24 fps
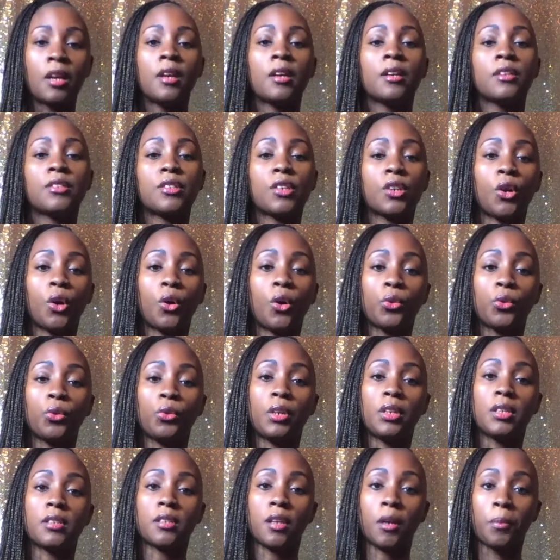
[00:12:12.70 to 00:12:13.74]
to go through
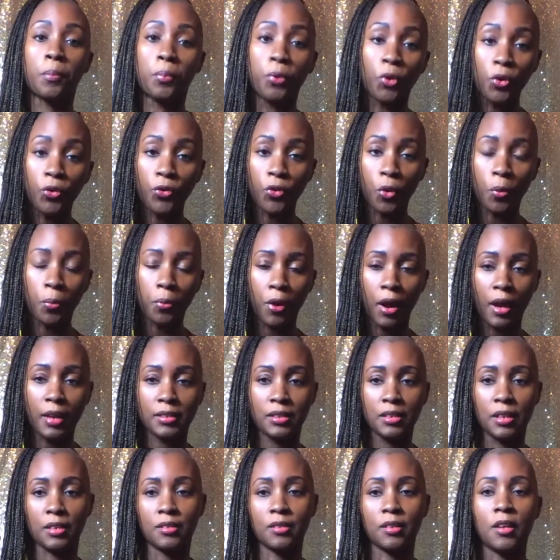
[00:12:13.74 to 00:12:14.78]
this approval
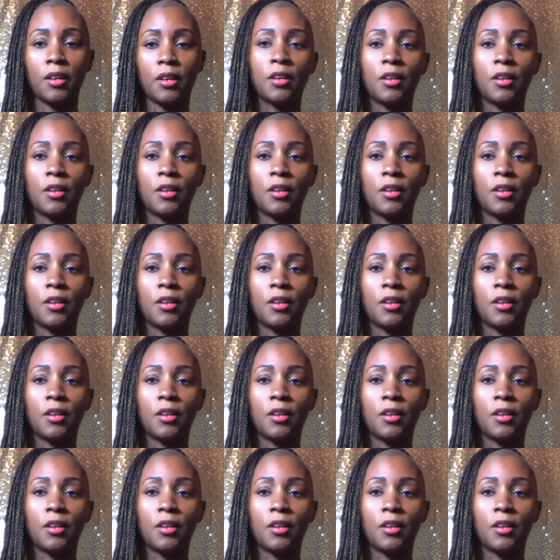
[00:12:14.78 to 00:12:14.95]
process.